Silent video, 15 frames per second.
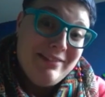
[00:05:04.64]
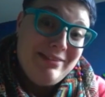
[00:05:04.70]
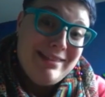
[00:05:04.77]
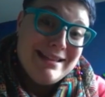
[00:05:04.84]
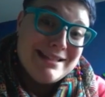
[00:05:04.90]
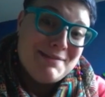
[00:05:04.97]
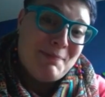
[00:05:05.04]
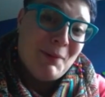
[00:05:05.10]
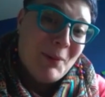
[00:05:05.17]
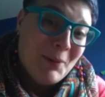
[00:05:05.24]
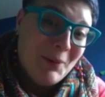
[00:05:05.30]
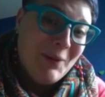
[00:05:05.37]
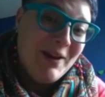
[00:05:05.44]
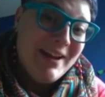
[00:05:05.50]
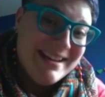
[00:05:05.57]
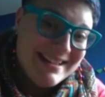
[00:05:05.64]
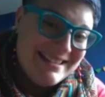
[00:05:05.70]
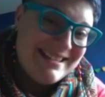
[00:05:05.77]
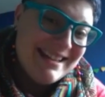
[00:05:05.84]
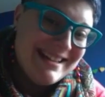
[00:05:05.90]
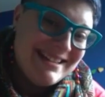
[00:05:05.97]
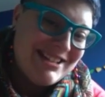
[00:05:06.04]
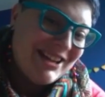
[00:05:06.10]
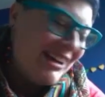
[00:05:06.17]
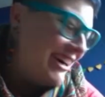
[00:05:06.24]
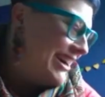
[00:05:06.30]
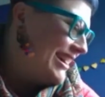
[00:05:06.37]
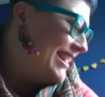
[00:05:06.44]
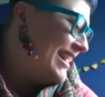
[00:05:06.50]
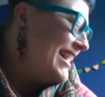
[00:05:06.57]
at this point
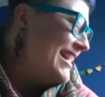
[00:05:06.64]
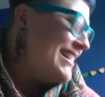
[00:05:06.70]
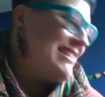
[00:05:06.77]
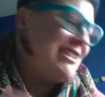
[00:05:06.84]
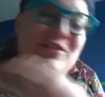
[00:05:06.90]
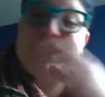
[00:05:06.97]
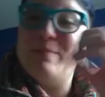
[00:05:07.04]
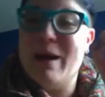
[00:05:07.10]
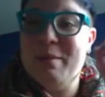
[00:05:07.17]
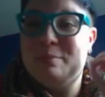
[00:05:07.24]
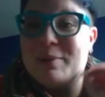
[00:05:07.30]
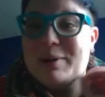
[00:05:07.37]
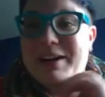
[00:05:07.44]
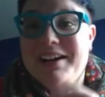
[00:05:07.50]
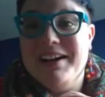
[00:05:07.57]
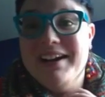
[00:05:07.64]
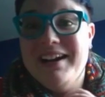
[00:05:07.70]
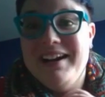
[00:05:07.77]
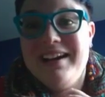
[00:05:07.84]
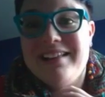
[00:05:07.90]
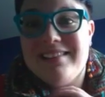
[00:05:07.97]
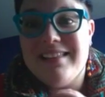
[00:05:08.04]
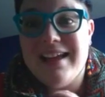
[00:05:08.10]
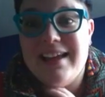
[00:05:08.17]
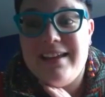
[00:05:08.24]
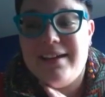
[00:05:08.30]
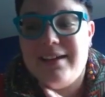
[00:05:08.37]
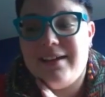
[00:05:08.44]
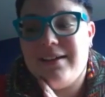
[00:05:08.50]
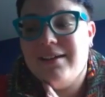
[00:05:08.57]
to remember,
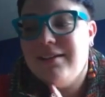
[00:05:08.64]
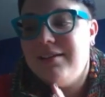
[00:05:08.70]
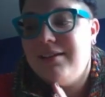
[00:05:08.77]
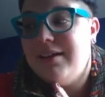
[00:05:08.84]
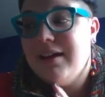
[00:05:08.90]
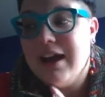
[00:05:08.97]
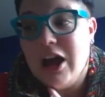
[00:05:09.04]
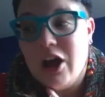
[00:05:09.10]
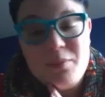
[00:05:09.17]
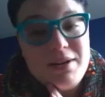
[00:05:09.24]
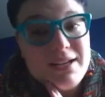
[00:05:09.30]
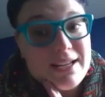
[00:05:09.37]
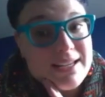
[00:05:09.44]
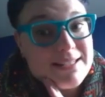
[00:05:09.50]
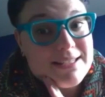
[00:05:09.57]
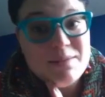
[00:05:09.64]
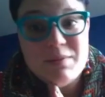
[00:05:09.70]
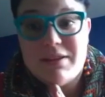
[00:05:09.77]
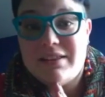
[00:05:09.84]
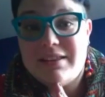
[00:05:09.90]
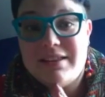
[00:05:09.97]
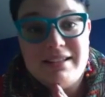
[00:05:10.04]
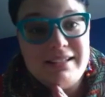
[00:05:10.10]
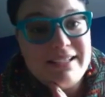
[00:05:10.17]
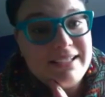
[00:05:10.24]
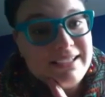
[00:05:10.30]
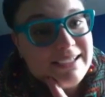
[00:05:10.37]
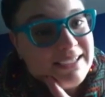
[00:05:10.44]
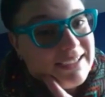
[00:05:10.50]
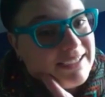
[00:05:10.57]
like... I think last episode I even
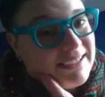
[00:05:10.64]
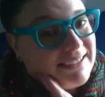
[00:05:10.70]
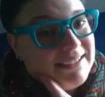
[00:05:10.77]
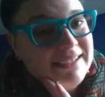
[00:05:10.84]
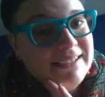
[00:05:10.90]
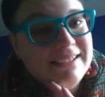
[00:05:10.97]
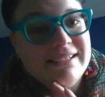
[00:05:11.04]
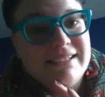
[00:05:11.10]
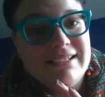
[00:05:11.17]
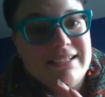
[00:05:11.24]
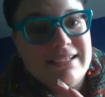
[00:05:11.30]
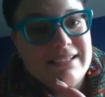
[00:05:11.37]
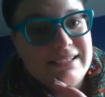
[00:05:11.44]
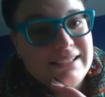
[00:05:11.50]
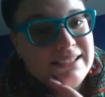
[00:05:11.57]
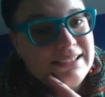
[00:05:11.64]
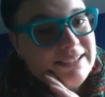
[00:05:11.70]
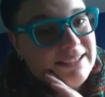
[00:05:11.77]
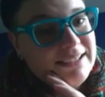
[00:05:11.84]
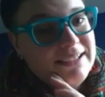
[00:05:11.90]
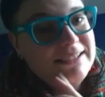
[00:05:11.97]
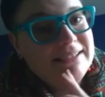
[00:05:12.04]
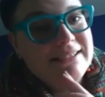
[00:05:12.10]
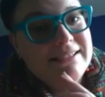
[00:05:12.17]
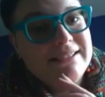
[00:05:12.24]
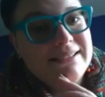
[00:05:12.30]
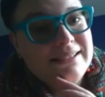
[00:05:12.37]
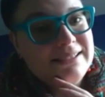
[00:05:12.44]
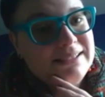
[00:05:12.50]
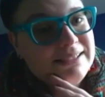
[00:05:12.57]
put in a title thing
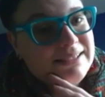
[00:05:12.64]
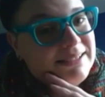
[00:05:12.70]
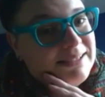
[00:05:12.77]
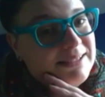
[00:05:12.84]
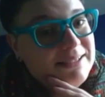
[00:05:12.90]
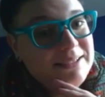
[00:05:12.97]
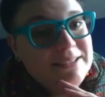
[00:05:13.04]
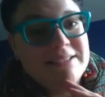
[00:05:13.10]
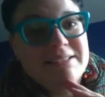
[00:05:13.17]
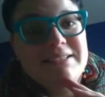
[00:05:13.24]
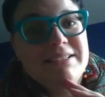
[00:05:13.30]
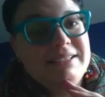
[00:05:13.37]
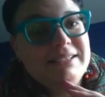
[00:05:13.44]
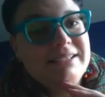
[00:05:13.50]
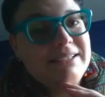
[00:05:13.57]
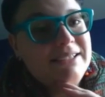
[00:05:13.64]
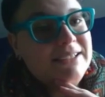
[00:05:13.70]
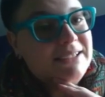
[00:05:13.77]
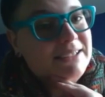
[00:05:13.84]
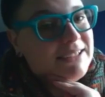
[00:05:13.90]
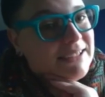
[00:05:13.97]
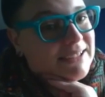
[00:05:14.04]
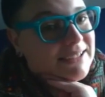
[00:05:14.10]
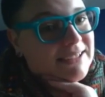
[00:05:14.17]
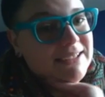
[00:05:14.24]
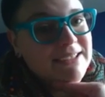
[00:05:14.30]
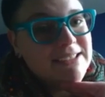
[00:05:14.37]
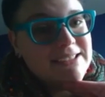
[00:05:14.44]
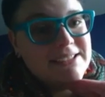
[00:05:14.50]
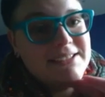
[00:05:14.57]
that said, we have this
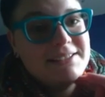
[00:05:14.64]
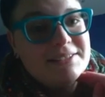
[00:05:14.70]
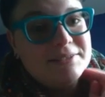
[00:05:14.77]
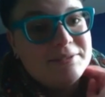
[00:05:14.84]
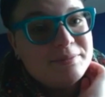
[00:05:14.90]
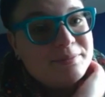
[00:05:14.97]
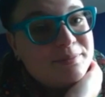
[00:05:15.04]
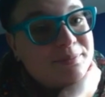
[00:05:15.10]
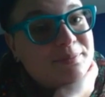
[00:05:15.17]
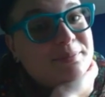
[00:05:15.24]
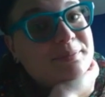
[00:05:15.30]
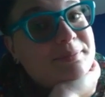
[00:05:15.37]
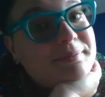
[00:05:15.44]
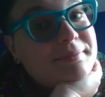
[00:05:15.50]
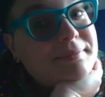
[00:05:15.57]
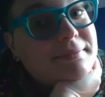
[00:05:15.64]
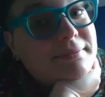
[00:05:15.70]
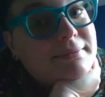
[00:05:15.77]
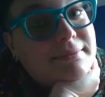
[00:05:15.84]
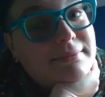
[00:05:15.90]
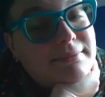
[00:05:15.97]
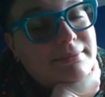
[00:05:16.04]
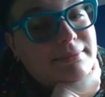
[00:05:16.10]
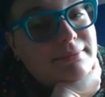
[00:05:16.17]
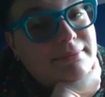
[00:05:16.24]
conversation every episode.